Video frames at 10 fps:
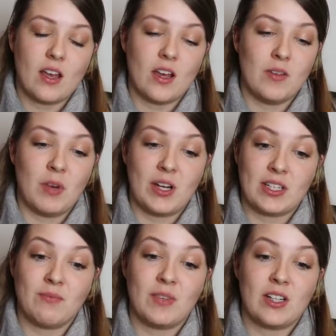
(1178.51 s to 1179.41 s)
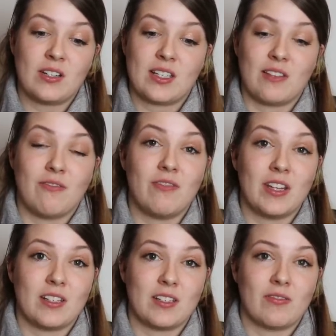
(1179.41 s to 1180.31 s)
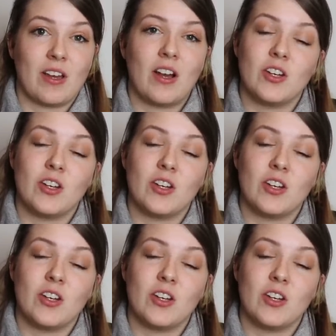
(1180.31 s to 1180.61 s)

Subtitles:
I didn't realize the figures of that.